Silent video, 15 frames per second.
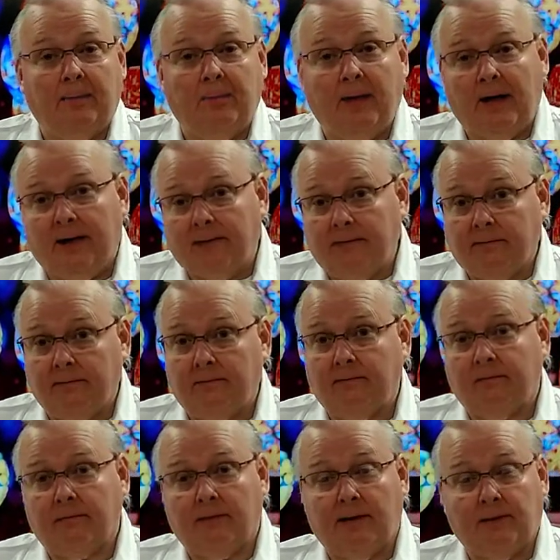but
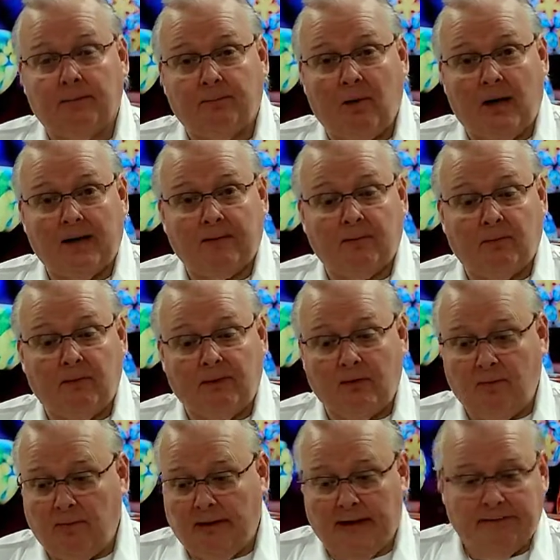it's possible that
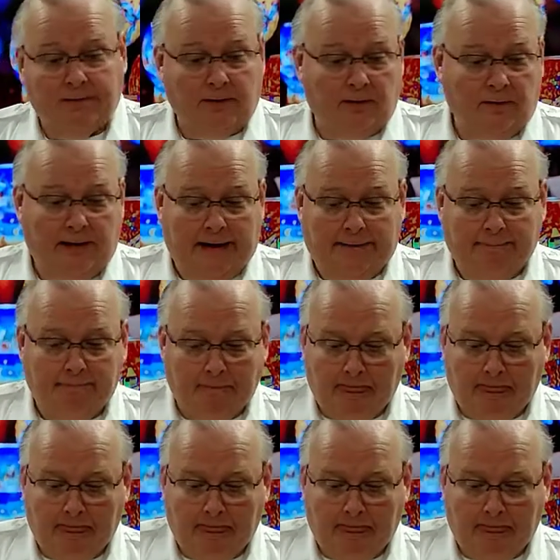you may have to do that.